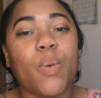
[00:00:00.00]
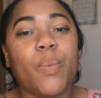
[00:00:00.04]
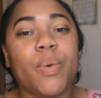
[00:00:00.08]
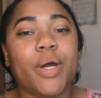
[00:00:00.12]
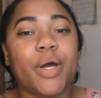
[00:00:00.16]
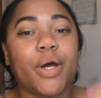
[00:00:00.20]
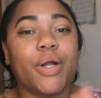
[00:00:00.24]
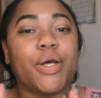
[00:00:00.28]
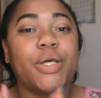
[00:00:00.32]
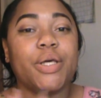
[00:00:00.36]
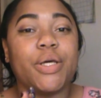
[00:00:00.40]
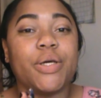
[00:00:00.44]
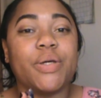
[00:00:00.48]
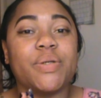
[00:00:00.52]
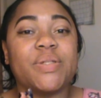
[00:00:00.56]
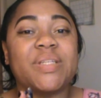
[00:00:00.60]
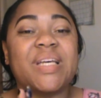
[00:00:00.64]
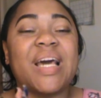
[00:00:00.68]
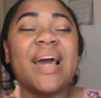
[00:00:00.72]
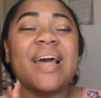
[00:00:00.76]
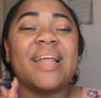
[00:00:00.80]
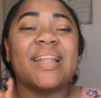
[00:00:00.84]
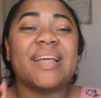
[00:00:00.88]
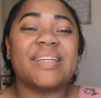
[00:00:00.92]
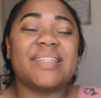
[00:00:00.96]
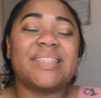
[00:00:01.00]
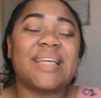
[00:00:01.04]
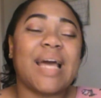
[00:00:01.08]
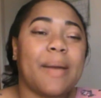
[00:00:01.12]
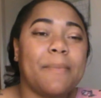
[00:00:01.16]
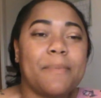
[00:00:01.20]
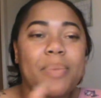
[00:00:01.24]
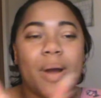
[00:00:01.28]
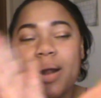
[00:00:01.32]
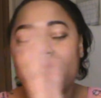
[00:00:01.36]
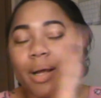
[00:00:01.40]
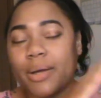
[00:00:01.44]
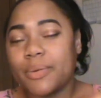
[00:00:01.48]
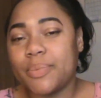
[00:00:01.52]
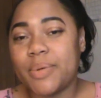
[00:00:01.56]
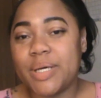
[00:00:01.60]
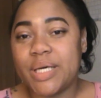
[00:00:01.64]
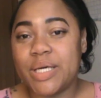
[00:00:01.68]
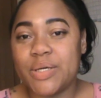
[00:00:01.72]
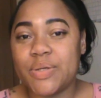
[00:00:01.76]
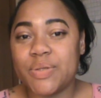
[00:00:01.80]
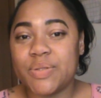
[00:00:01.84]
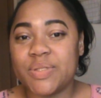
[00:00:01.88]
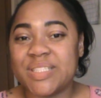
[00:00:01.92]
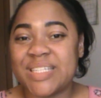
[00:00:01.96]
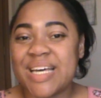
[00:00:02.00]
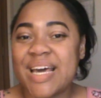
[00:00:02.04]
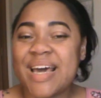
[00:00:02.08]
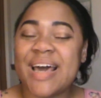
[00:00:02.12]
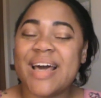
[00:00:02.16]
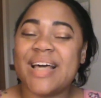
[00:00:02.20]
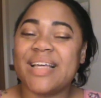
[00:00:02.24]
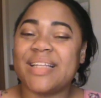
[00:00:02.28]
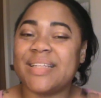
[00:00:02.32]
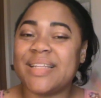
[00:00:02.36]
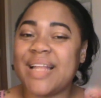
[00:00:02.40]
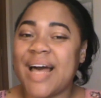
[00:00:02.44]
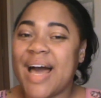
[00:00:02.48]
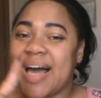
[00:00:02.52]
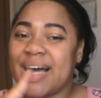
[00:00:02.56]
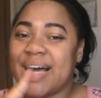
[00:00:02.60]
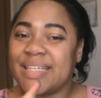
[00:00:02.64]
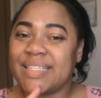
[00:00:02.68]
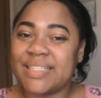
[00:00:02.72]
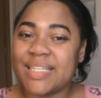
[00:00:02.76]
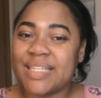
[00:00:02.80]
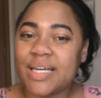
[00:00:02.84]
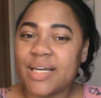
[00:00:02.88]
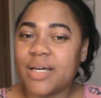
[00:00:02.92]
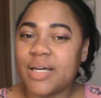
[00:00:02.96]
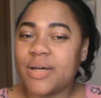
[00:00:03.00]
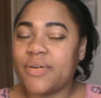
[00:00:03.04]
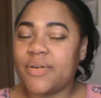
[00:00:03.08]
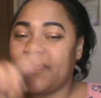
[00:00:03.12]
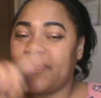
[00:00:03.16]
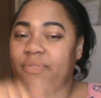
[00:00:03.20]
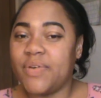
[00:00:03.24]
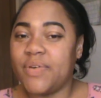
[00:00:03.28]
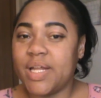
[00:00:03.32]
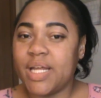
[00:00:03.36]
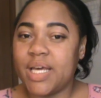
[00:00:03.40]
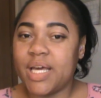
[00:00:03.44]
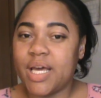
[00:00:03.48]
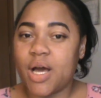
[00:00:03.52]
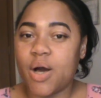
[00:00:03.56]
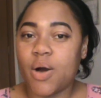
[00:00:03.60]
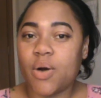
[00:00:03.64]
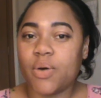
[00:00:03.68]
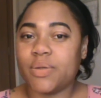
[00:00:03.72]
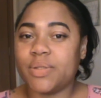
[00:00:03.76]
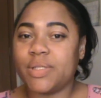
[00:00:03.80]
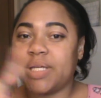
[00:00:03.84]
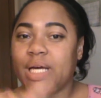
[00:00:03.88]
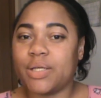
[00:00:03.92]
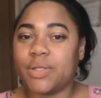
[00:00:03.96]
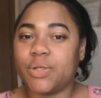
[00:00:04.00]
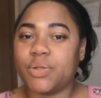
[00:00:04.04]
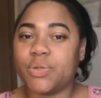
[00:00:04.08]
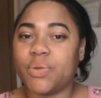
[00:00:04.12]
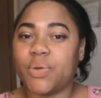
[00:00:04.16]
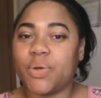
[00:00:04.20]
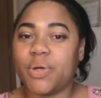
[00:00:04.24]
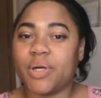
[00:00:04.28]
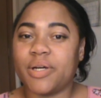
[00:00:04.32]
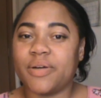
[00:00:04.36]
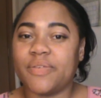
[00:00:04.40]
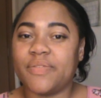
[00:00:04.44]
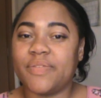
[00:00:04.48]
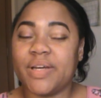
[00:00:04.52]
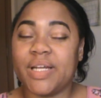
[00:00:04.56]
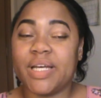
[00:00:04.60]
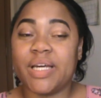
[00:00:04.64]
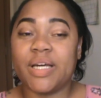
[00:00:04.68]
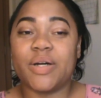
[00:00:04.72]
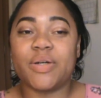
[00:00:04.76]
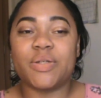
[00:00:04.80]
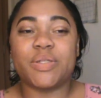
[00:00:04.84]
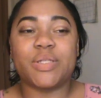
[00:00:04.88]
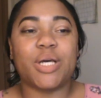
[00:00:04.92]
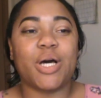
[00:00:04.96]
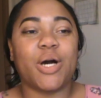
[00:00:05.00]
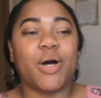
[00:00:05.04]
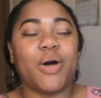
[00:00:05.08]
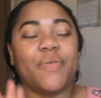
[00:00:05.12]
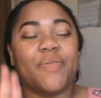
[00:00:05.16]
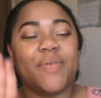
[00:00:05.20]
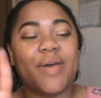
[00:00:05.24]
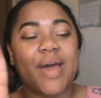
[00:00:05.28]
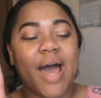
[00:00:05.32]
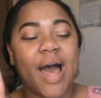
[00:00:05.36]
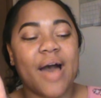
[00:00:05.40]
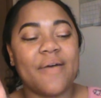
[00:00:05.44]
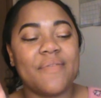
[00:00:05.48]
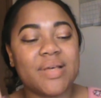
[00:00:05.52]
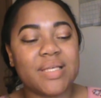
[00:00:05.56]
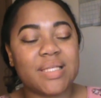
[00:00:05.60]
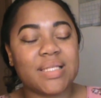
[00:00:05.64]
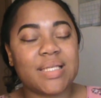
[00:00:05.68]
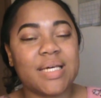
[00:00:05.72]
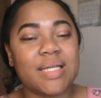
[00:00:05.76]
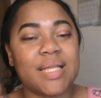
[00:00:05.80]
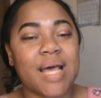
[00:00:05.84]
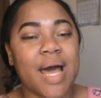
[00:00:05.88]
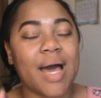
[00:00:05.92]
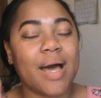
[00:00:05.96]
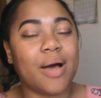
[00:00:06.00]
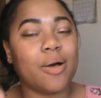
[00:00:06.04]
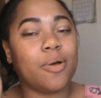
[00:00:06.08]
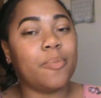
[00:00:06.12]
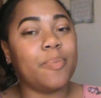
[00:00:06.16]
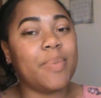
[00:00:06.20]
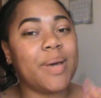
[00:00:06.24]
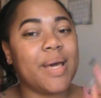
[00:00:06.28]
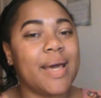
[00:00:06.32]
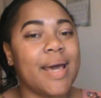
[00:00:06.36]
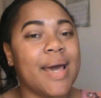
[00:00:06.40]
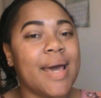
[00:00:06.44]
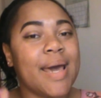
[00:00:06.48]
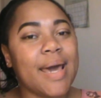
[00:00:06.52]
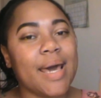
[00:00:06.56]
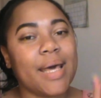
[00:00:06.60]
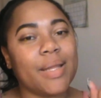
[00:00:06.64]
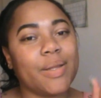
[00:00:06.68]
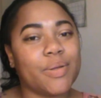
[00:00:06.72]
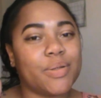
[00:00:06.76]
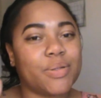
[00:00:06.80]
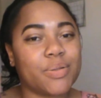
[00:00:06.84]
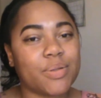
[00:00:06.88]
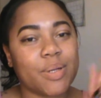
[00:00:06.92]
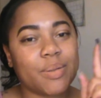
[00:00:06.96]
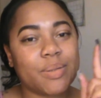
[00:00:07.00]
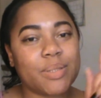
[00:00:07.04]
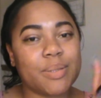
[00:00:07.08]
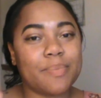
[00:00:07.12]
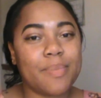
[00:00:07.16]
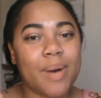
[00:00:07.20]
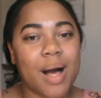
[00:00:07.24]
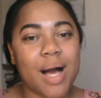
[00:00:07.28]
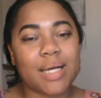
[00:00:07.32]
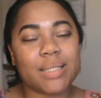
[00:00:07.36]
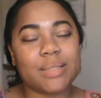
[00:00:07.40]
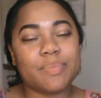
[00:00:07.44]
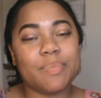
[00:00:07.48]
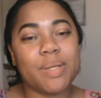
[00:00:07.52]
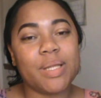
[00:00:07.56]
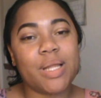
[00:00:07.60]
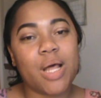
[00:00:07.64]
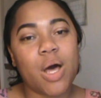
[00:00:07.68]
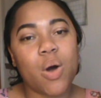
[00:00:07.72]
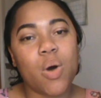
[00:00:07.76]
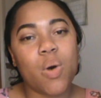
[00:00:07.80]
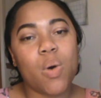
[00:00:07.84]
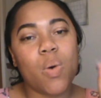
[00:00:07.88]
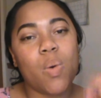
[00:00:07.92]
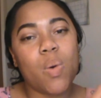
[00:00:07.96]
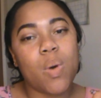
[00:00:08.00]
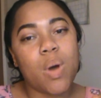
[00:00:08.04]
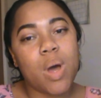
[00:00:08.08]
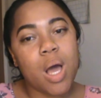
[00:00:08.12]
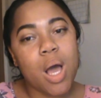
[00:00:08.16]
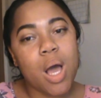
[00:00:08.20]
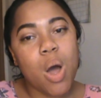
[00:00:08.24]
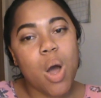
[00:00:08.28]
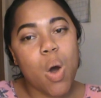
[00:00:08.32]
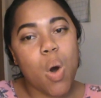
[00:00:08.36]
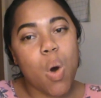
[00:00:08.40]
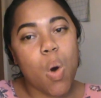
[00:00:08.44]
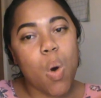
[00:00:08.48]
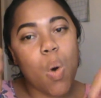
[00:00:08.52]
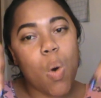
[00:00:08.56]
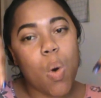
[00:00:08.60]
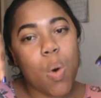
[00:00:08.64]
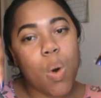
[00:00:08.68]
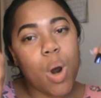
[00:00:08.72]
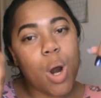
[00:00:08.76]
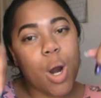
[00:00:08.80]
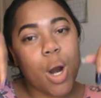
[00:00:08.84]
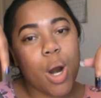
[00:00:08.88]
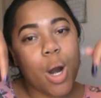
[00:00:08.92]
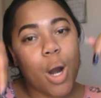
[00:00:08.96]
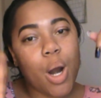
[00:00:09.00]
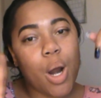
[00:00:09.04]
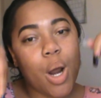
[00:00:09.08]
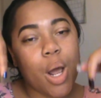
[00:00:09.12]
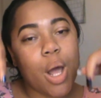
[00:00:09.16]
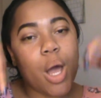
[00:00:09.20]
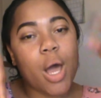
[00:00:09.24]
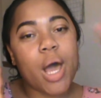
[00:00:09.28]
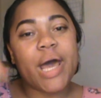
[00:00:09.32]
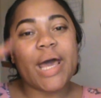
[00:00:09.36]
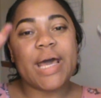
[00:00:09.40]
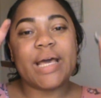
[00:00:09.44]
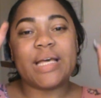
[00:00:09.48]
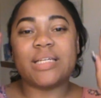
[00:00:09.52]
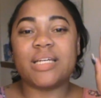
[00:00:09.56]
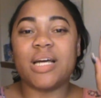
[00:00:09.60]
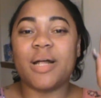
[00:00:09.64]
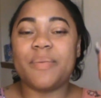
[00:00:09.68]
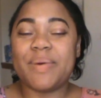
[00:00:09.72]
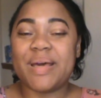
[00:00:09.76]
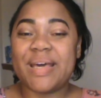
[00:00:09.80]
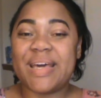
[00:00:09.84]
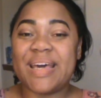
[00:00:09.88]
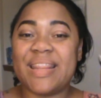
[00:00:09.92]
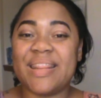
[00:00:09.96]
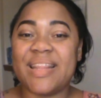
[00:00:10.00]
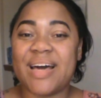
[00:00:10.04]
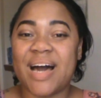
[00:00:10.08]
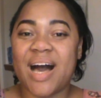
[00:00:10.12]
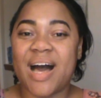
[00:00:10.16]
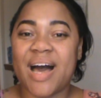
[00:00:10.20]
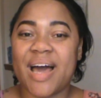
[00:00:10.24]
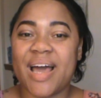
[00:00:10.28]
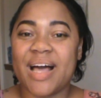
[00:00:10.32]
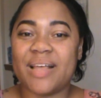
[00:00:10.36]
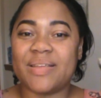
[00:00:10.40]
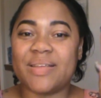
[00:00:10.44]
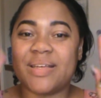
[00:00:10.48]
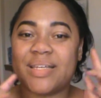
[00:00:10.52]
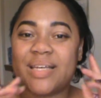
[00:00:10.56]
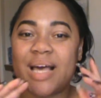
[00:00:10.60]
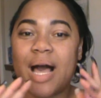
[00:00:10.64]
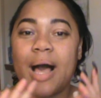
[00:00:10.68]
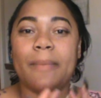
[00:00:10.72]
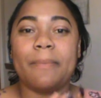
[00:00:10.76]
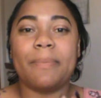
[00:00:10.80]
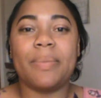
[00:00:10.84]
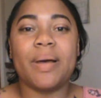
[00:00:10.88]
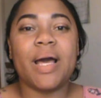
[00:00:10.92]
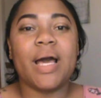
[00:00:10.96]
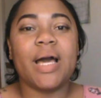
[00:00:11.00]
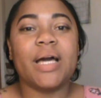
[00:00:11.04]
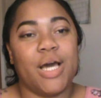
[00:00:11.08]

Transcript: we're going to use the same product we used last video, nail tutorial video. So if you haven't seen that, it'll be in the description box below, or it's going to be in the eye at the top.